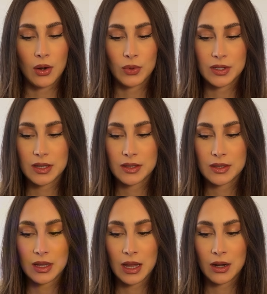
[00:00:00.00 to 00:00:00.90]

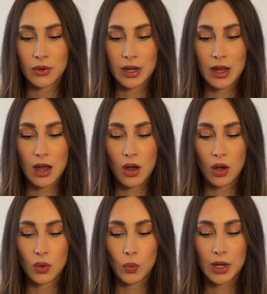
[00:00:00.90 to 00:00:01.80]
resistance area
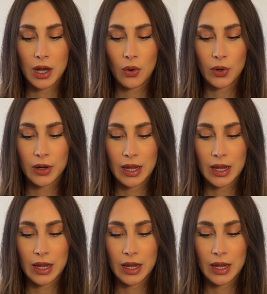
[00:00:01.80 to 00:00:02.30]
on 1 hour,